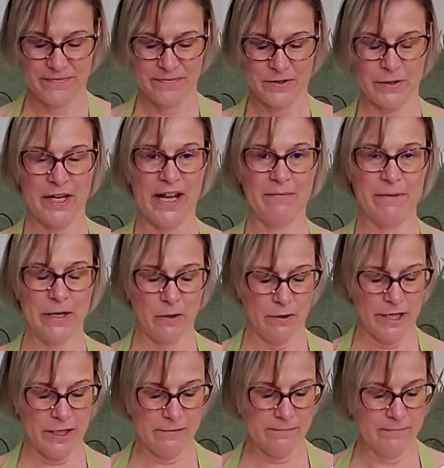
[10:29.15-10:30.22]
so I have my
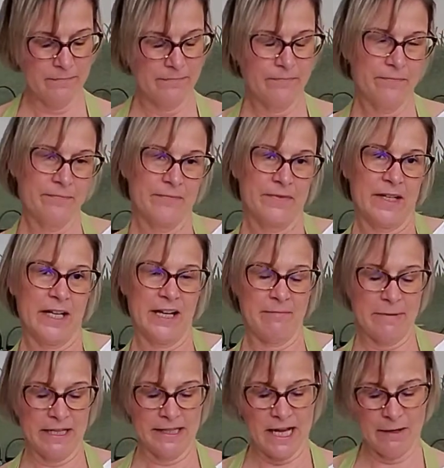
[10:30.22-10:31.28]
oil, I have
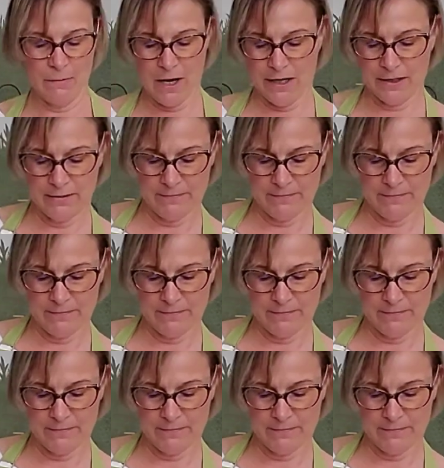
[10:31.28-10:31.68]
my lye water.